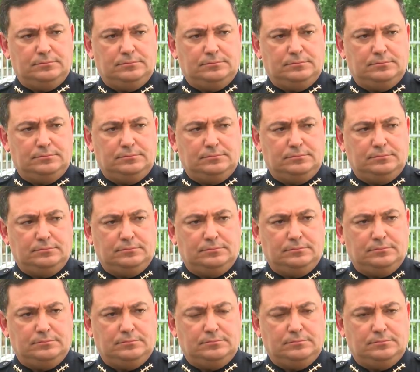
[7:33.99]

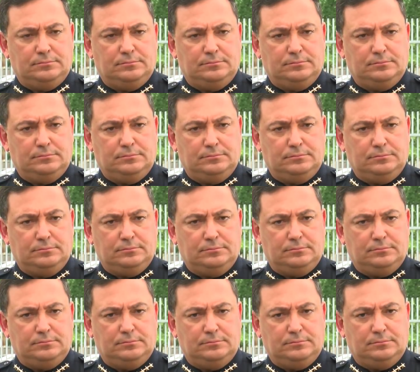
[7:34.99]

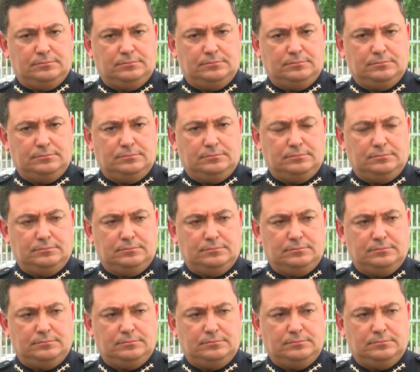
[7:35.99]

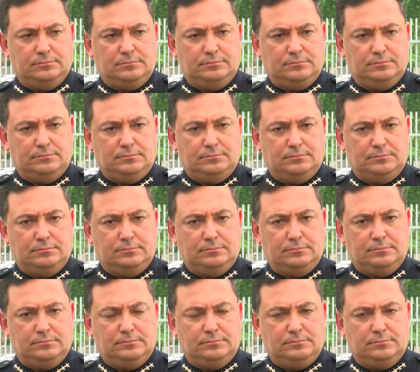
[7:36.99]

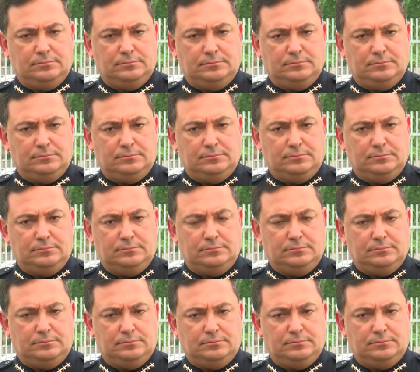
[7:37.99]

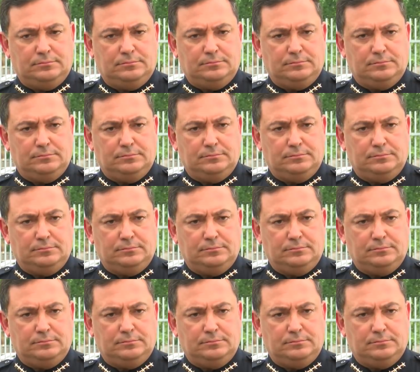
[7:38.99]
(not speaking)